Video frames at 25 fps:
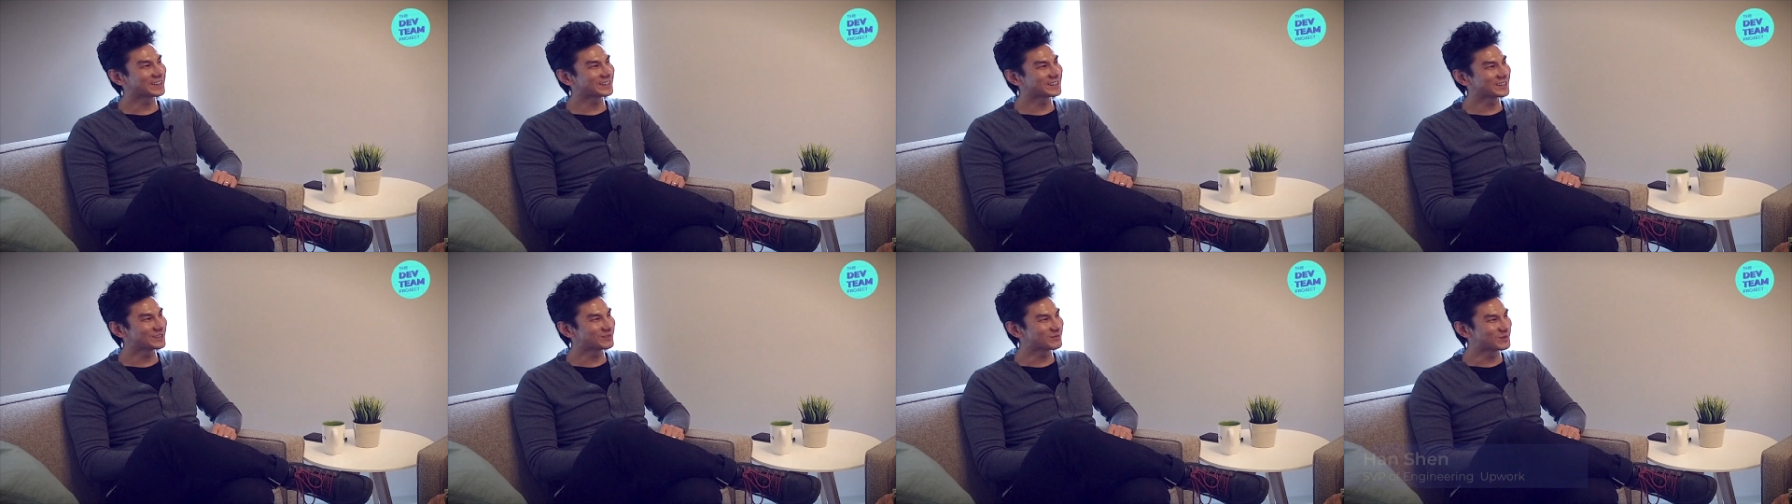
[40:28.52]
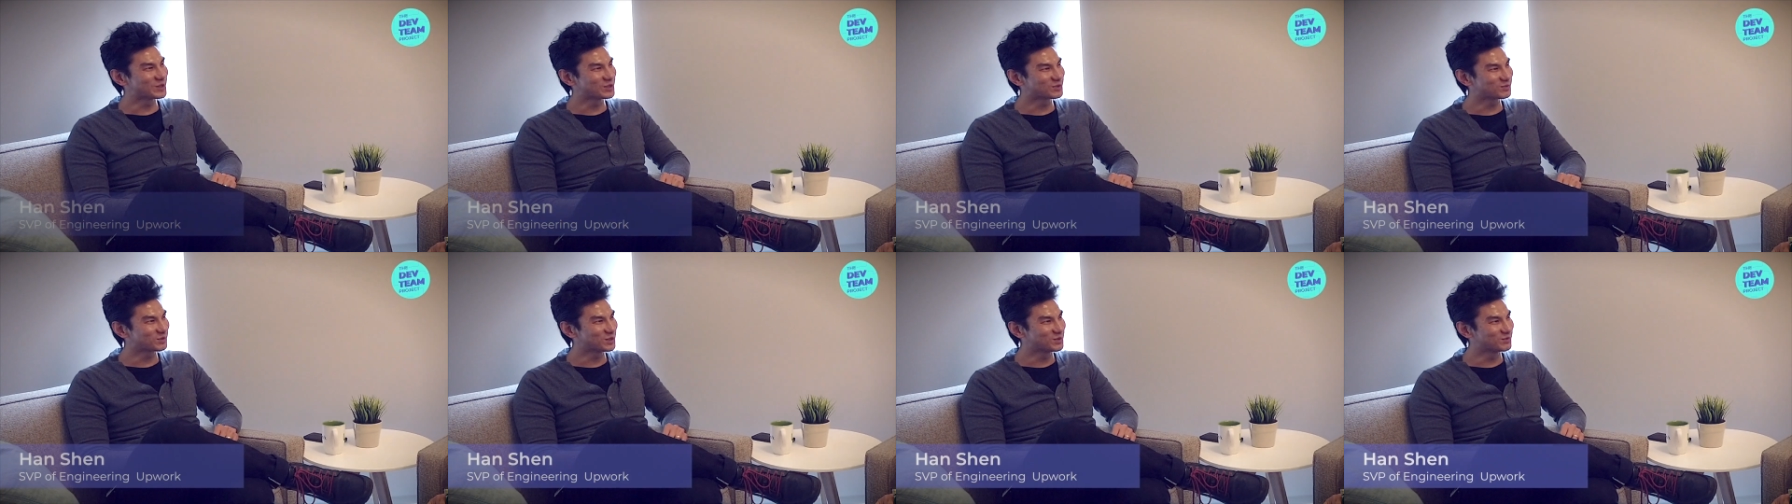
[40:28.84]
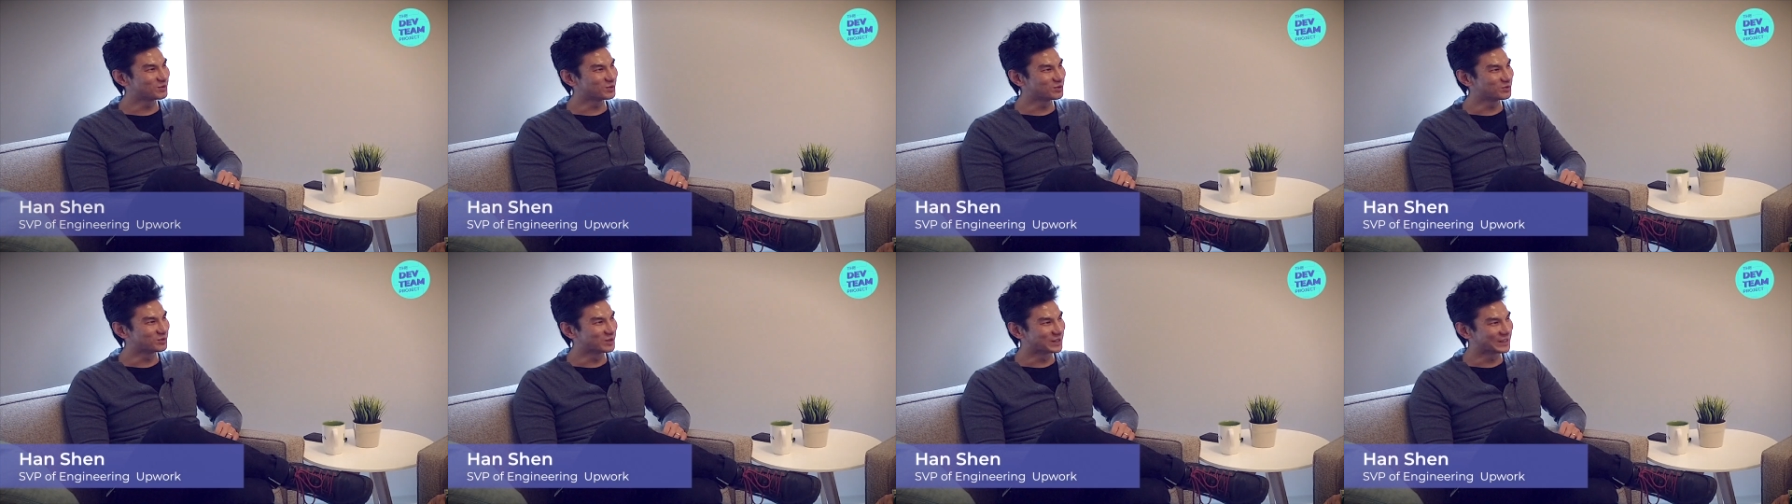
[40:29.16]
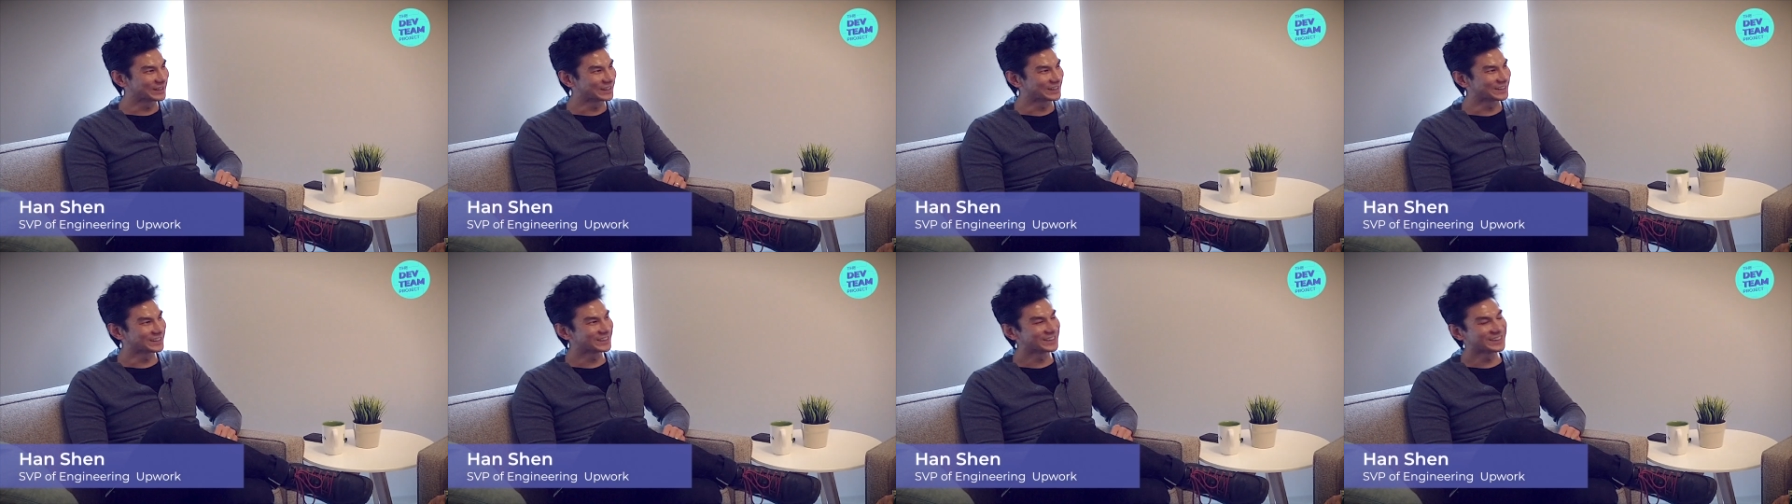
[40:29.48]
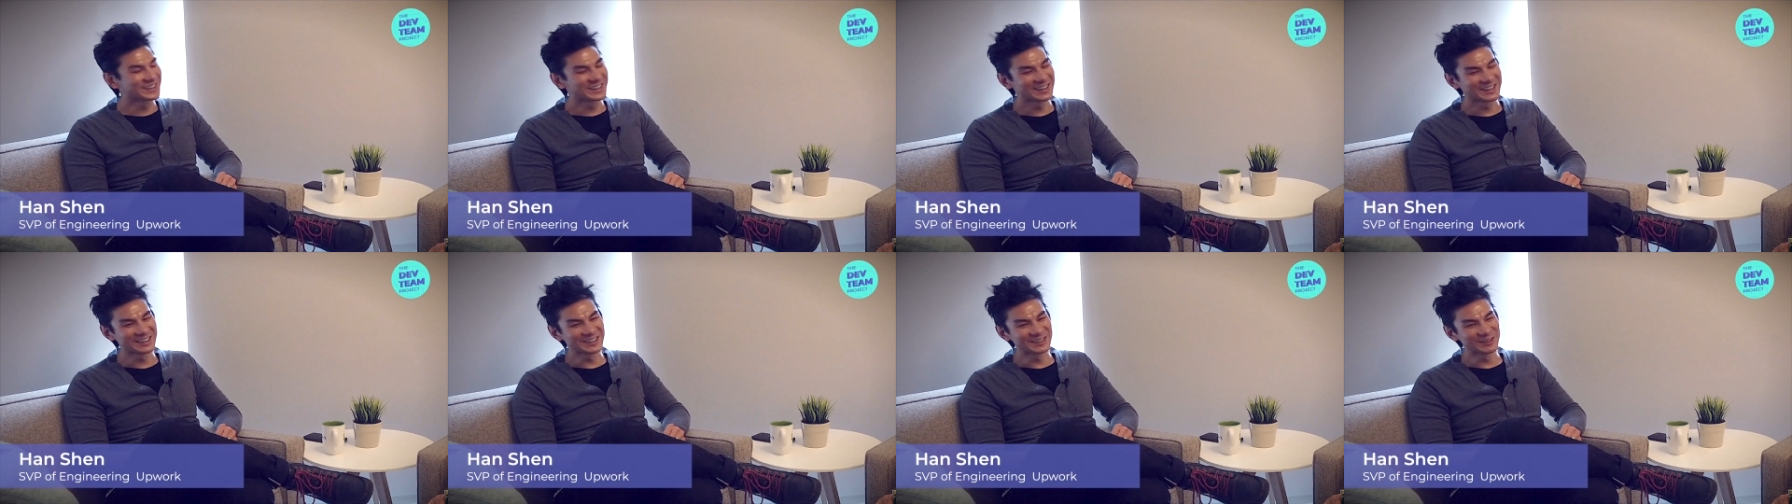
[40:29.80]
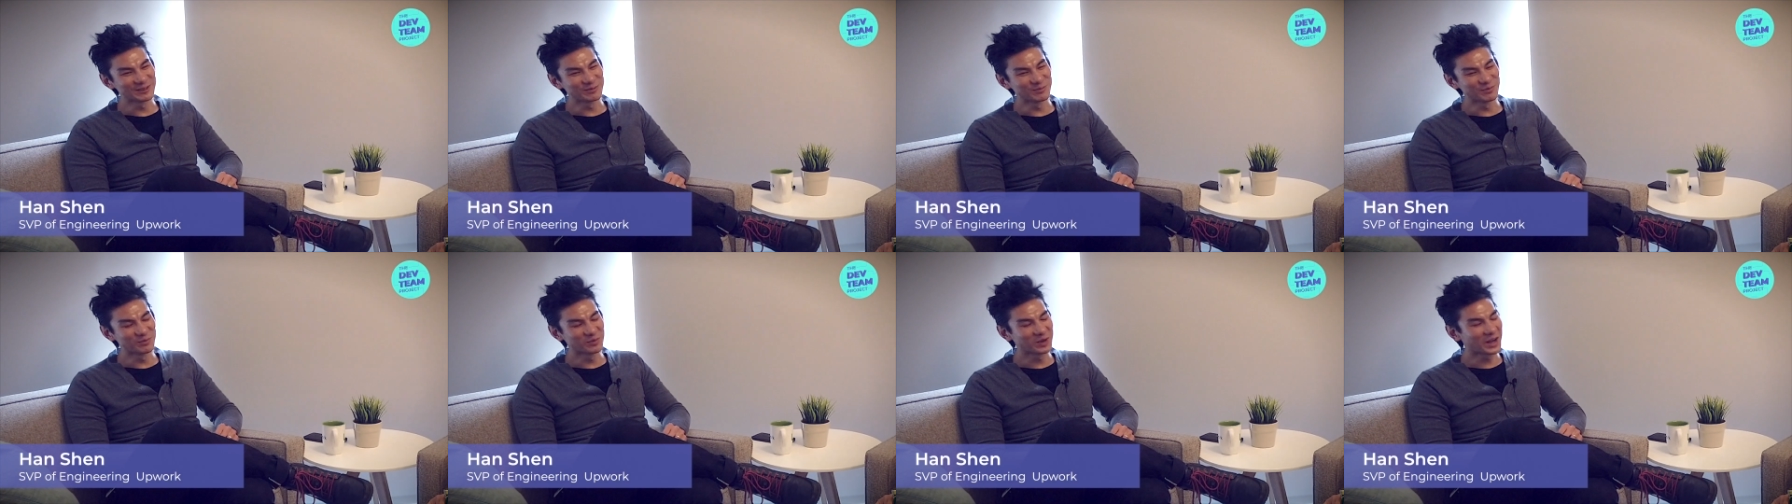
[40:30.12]
I think most people wouldn't.
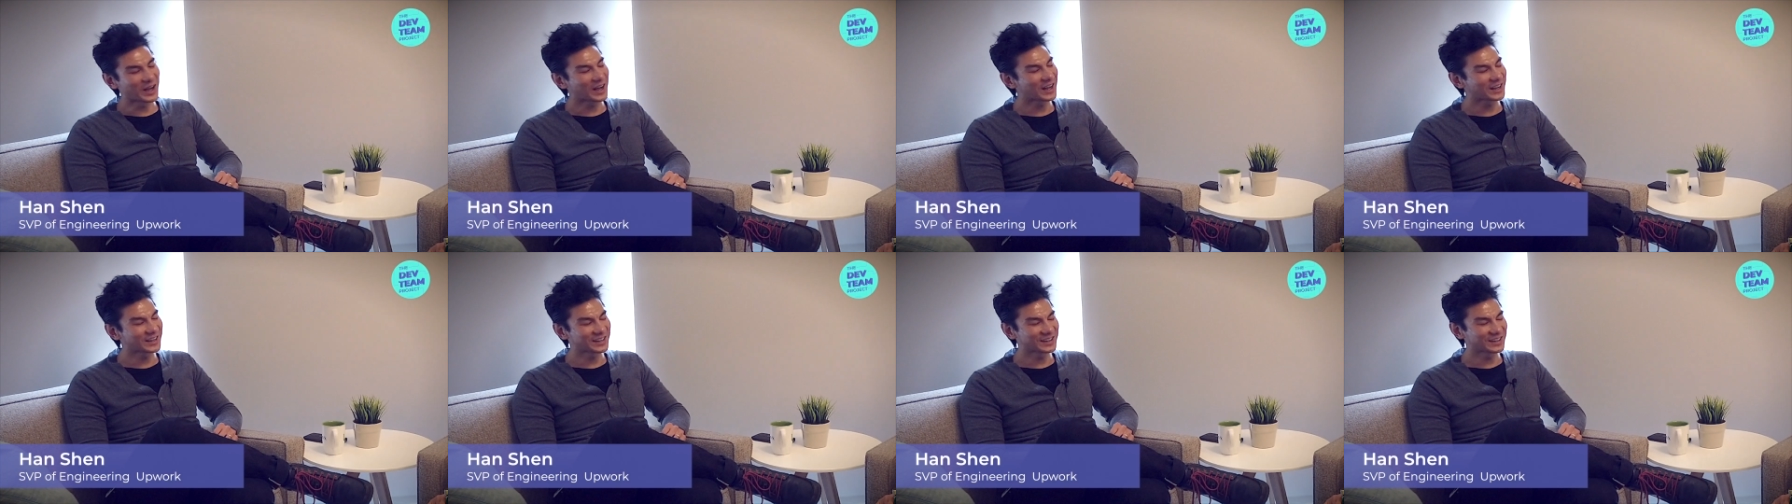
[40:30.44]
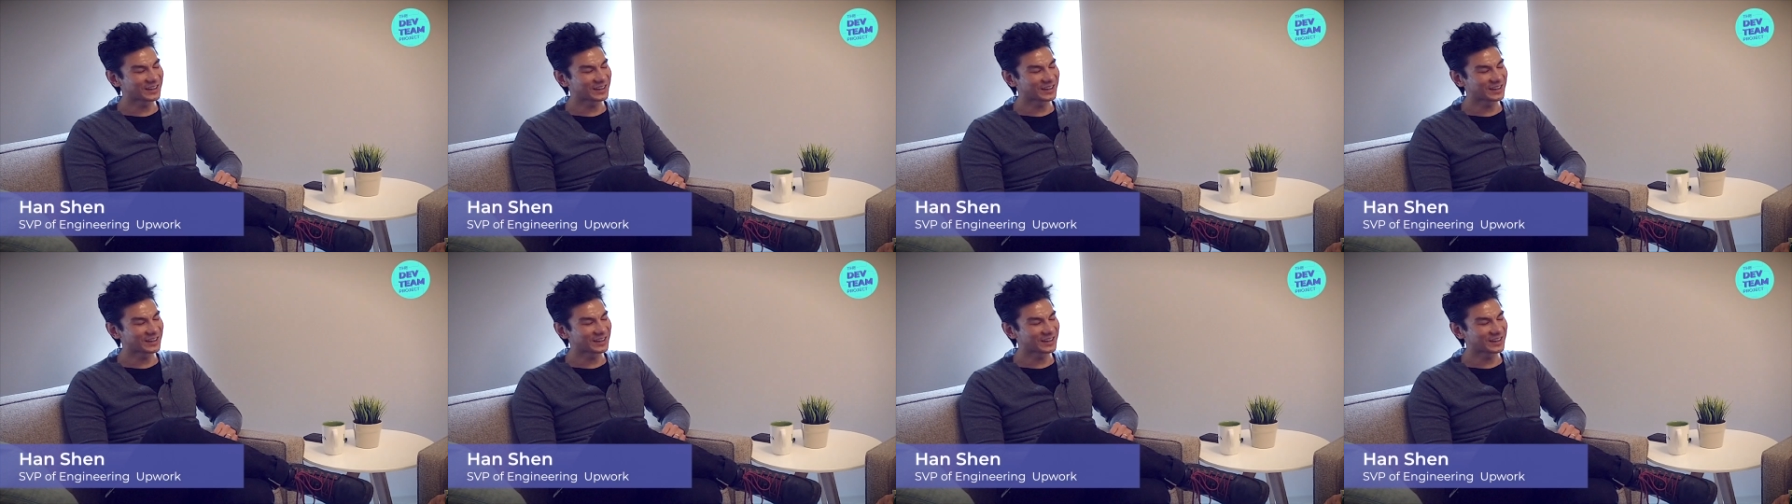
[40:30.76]
But